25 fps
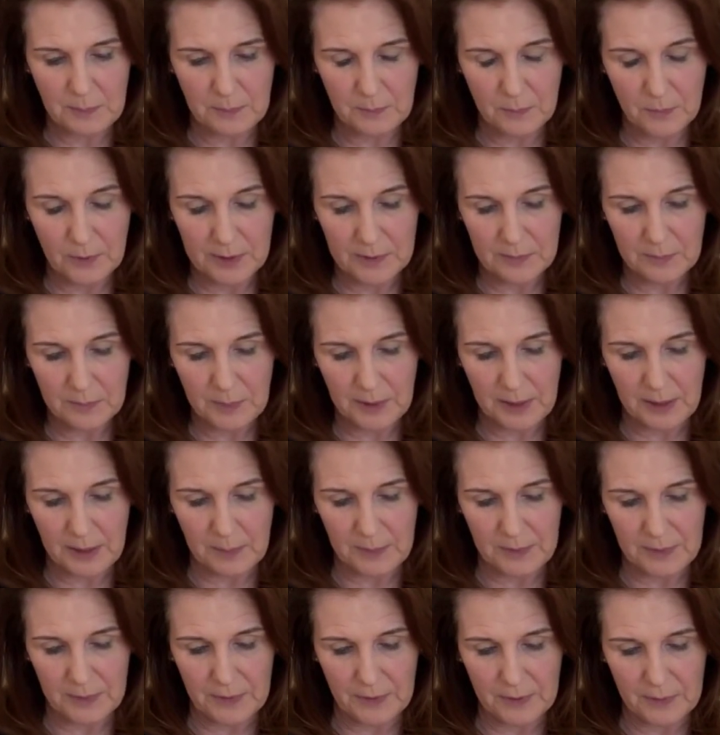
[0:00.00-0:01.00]
written
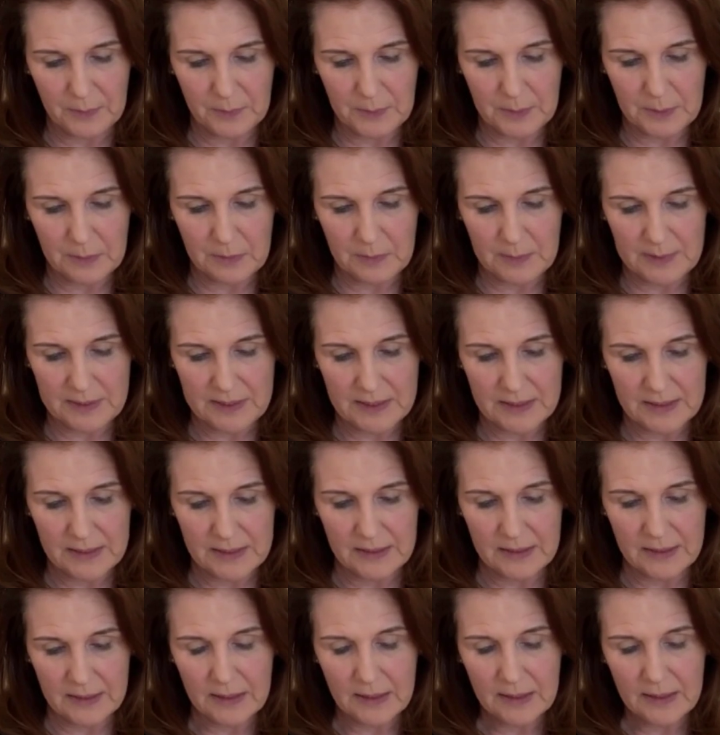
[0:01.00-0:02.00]
paper on
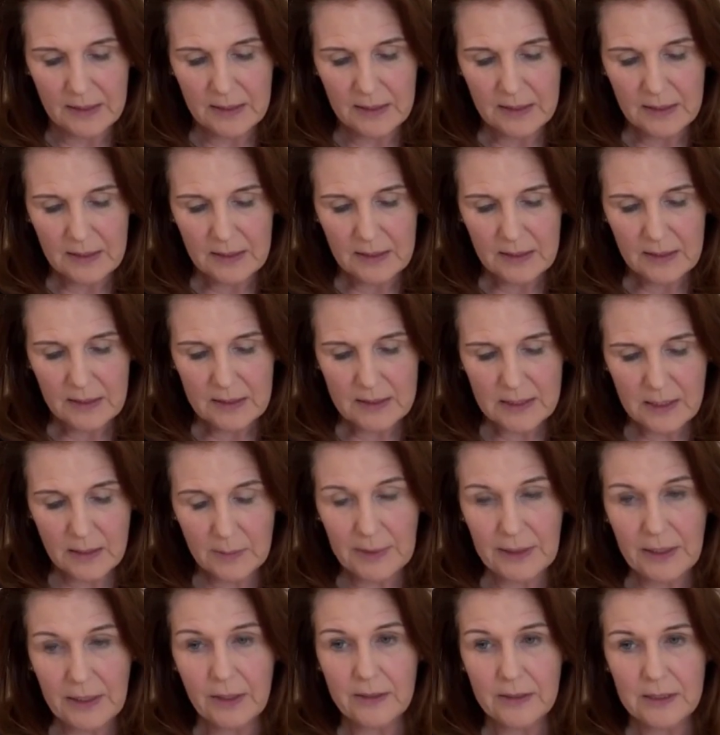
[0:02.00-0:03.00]
PBBT is
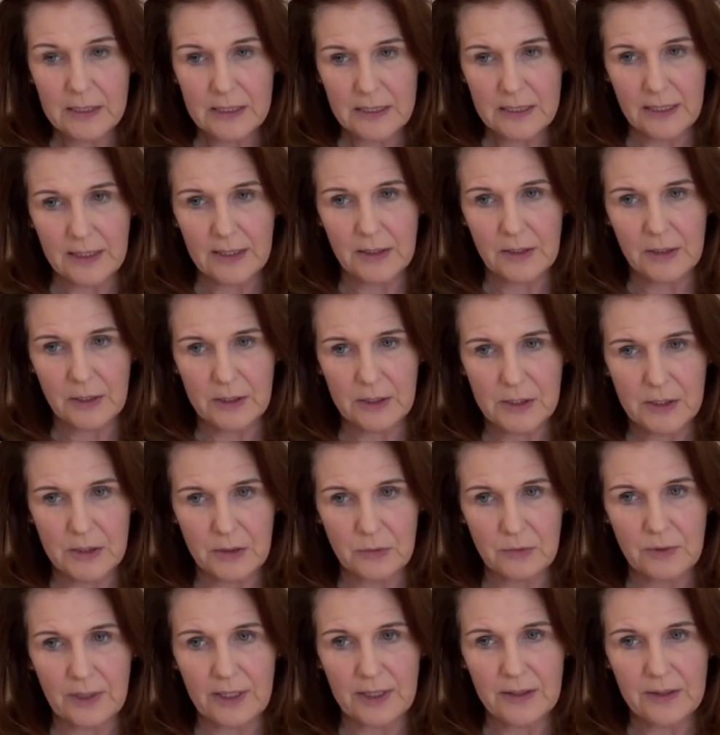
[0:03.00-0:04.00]
coming out in the psychological
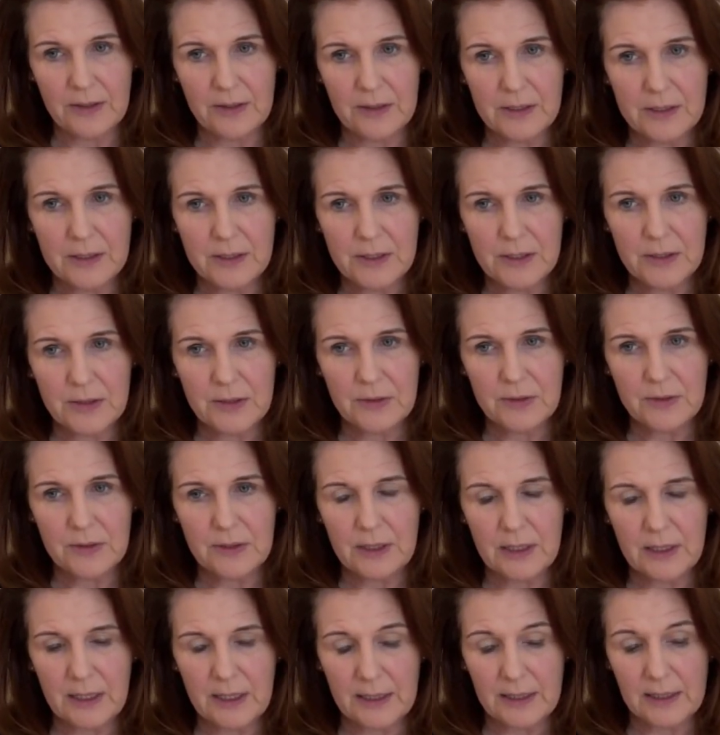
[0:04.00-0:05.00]
record
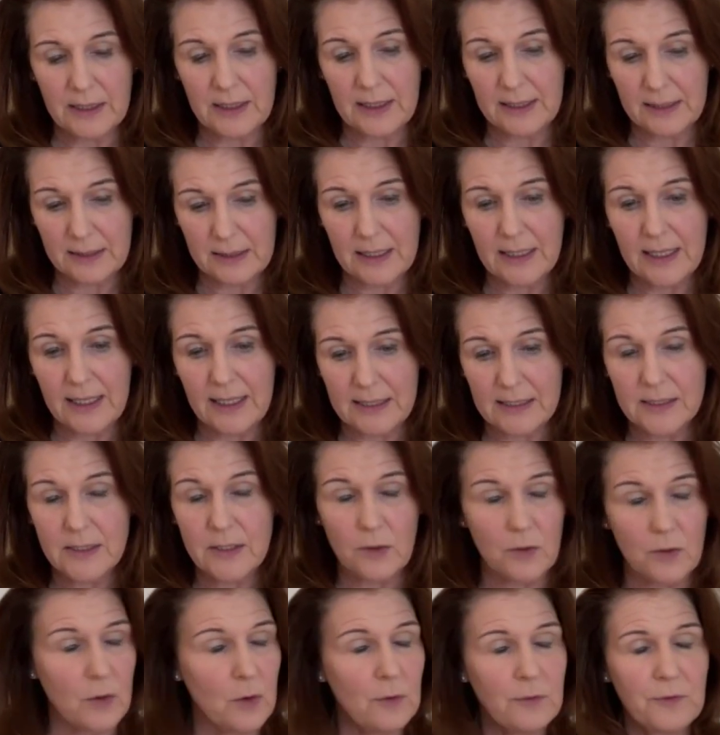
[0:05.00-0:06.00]
soon. And it has
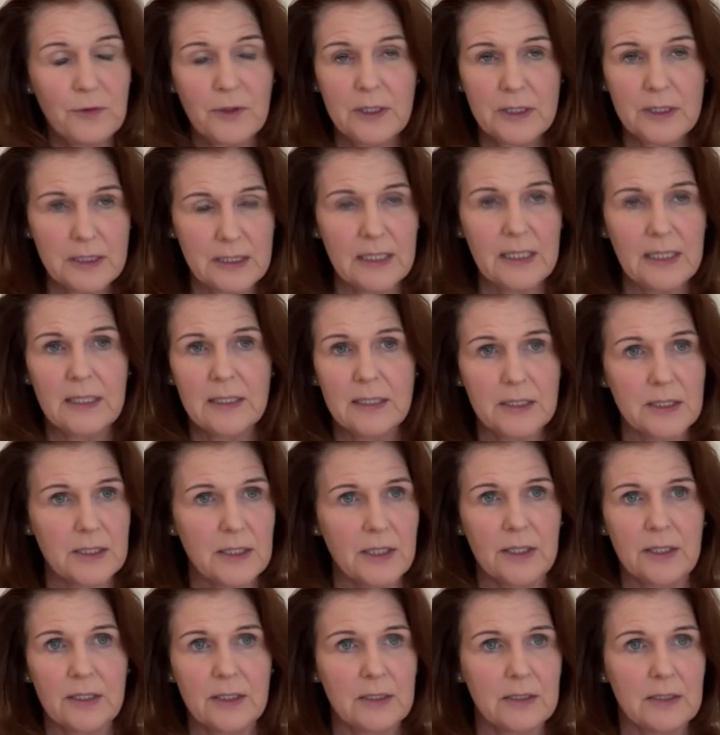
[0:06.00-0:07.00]
the whole front end has
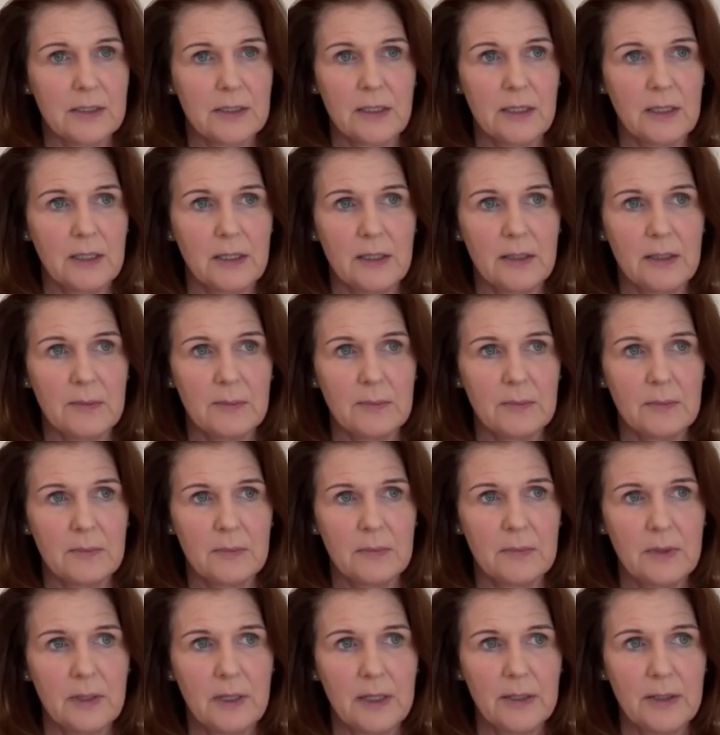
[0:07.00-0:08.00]
got
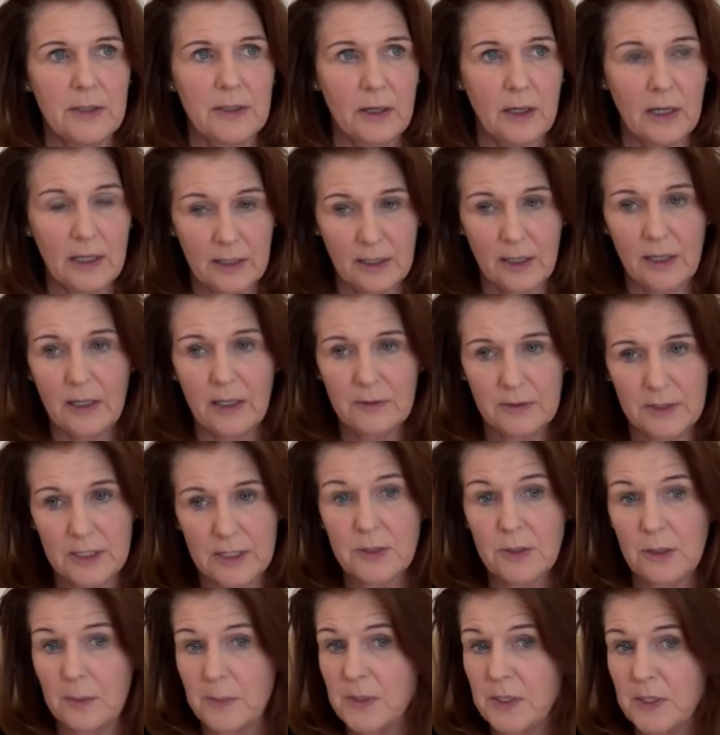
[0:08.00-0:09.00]
a
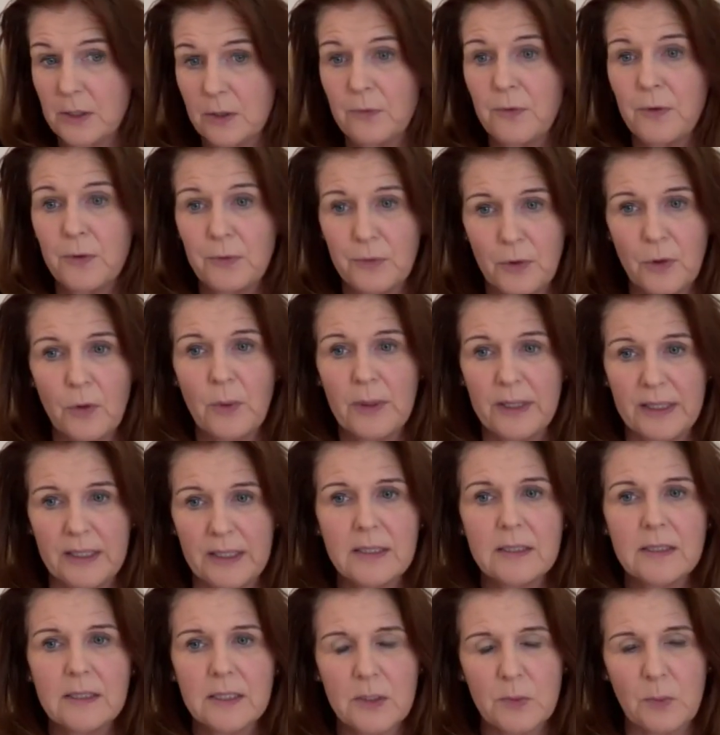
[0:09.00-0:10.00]
description of the row in
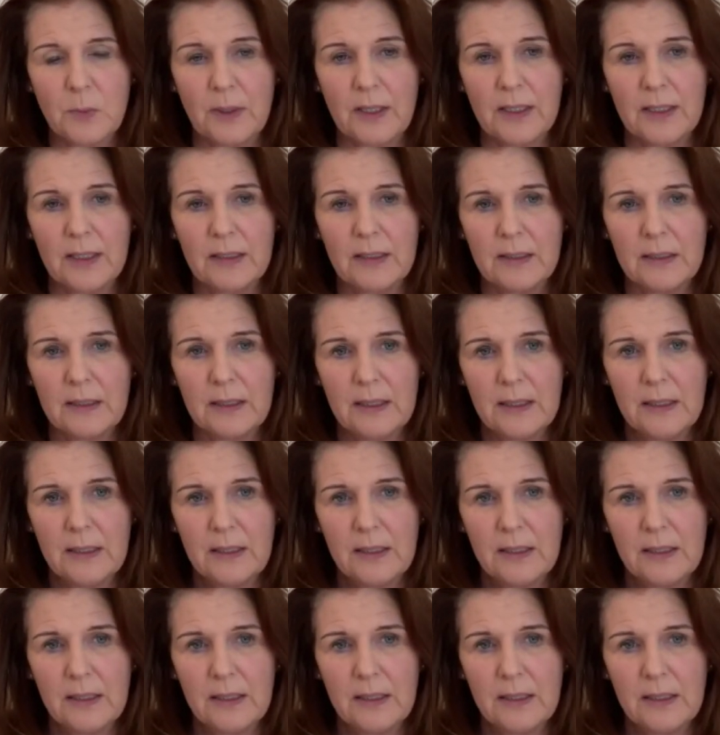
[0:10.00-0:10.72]
it as well.